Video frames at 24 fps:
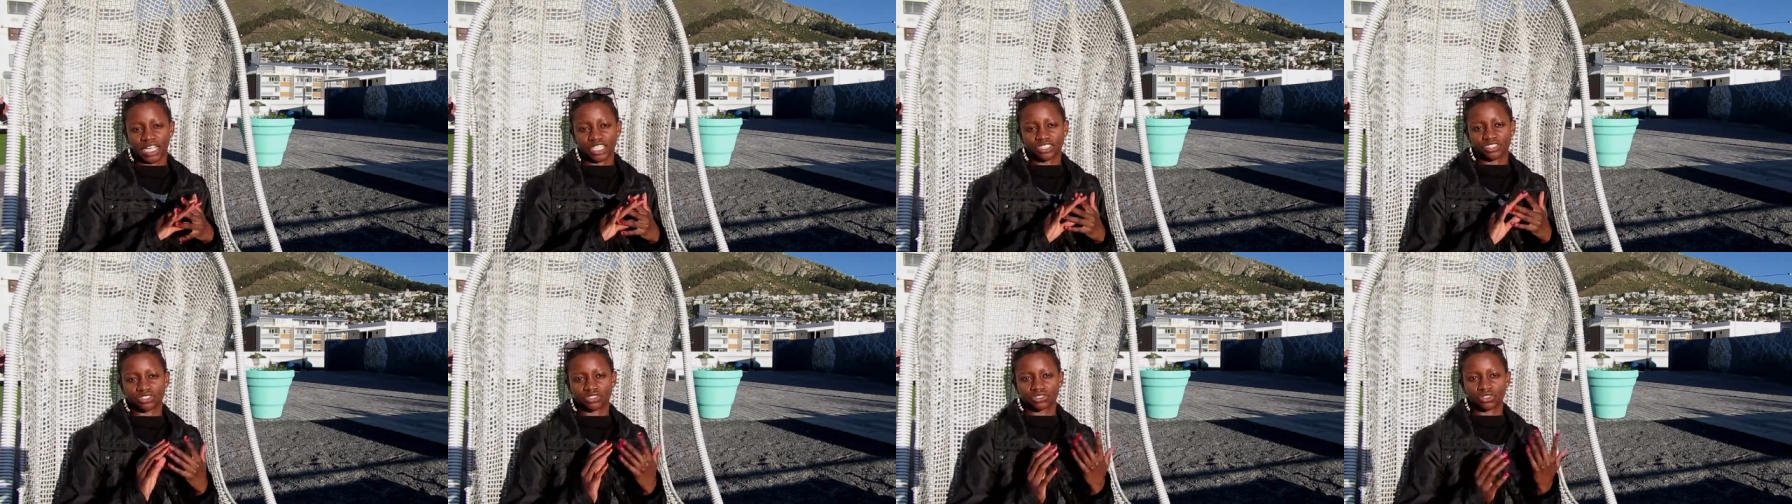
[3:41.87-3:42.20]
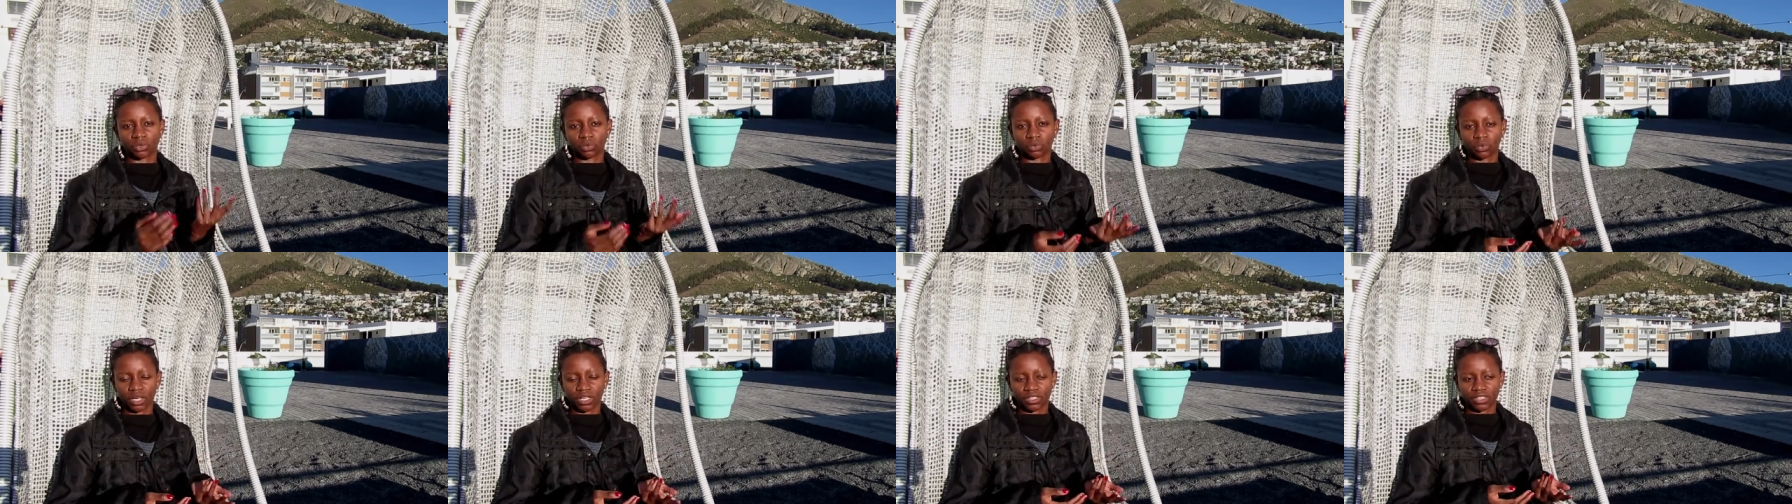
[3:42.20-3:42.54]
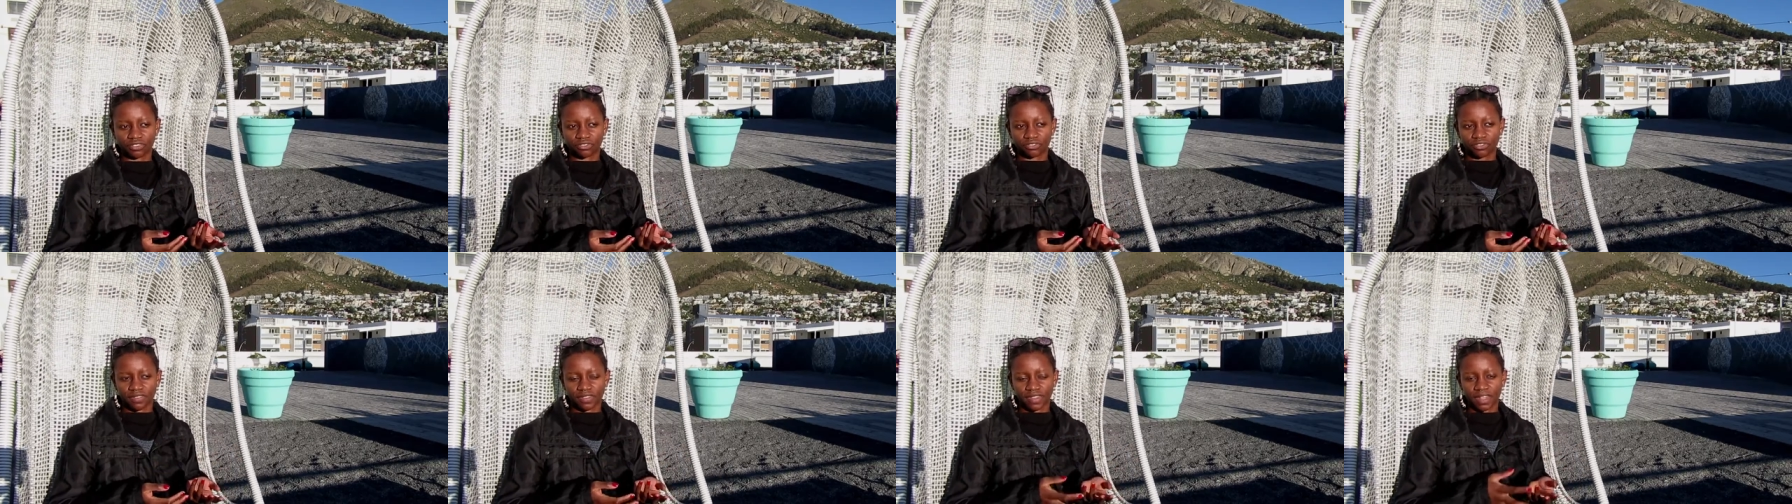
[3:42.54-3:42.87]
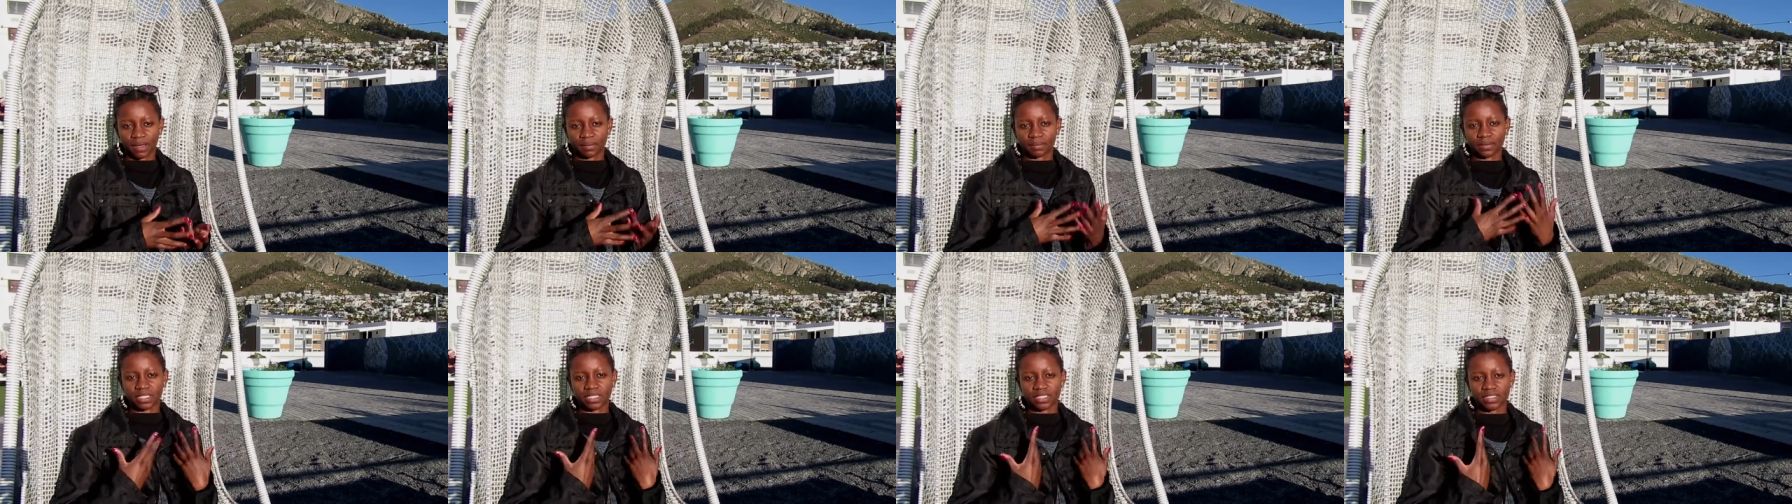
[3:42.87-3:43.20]
it's just not worth it for
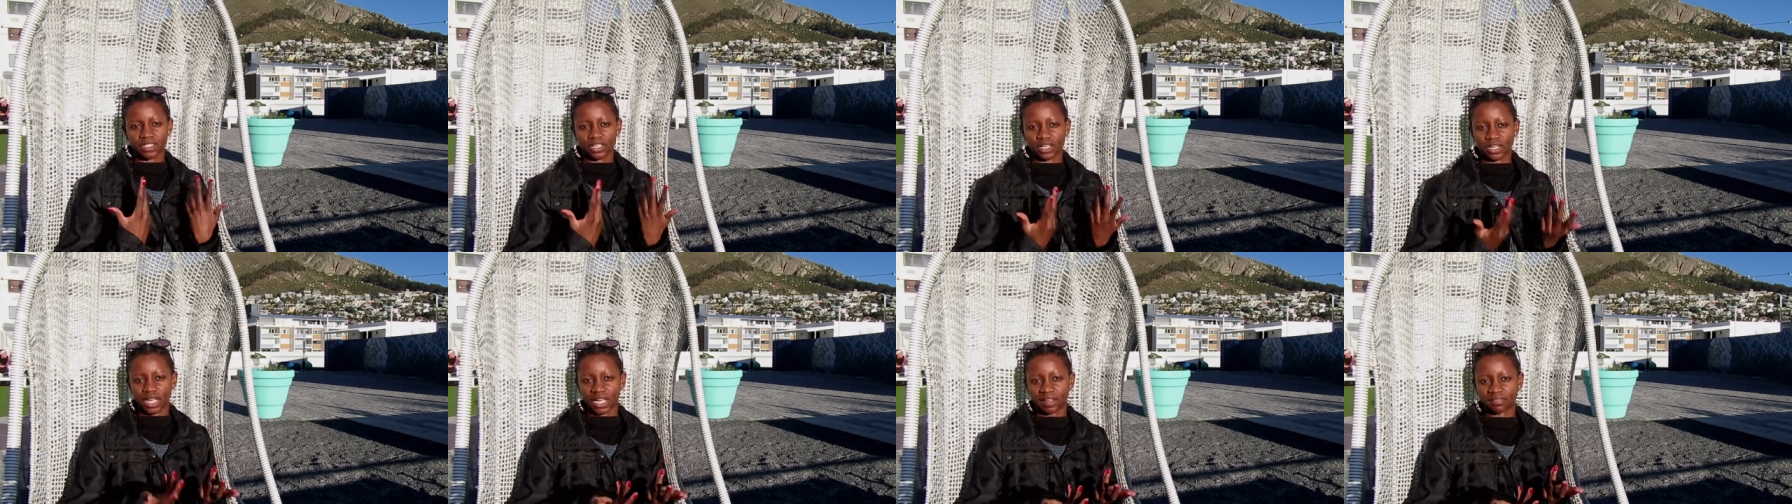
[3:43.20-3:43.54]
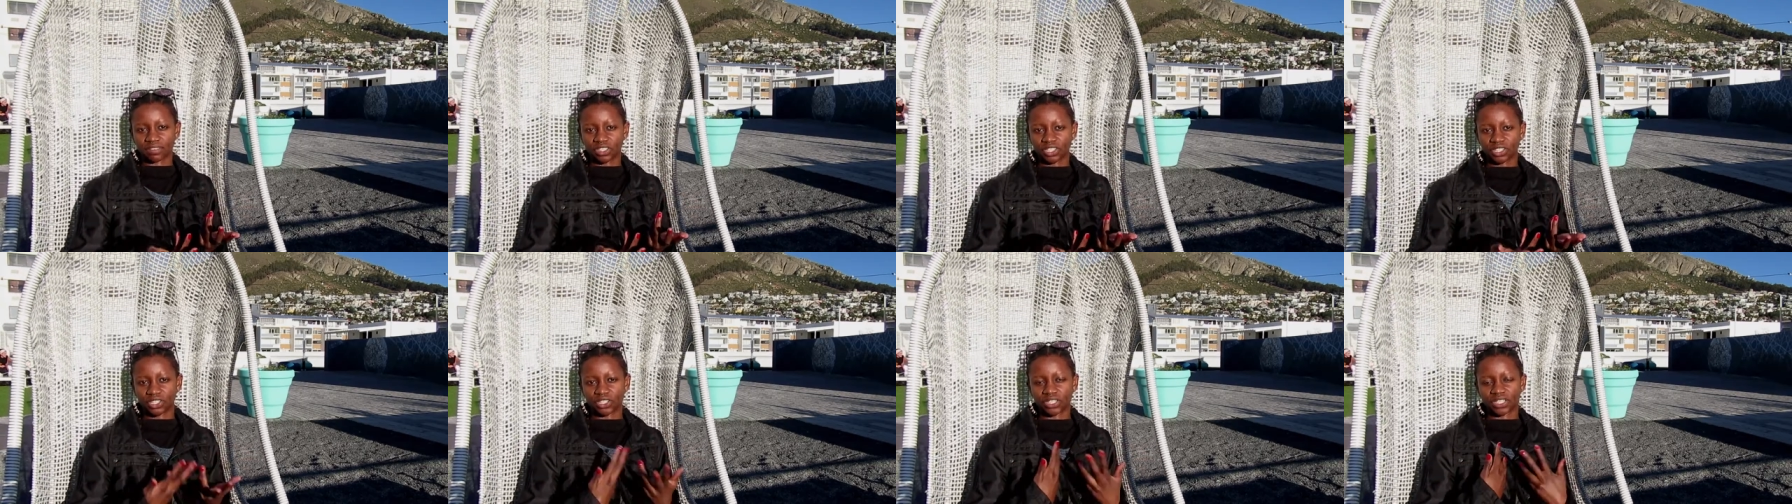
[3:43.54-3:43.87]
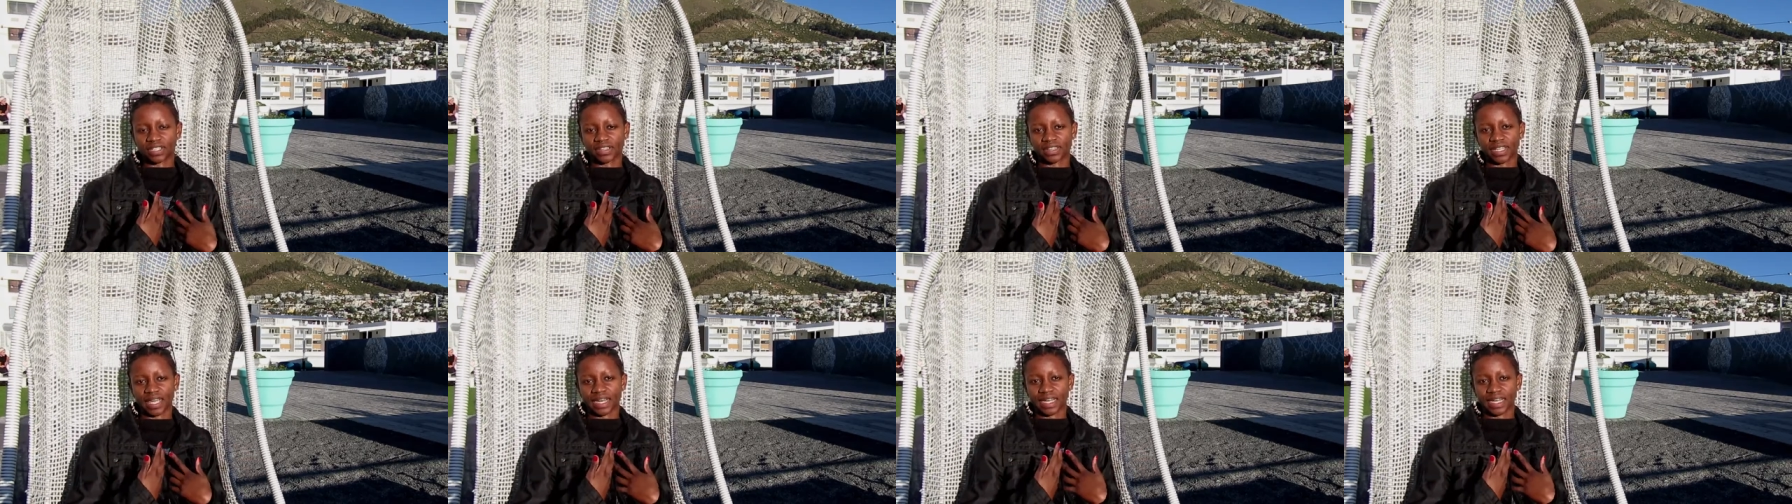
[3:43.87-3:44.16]
them, it's their livelihood and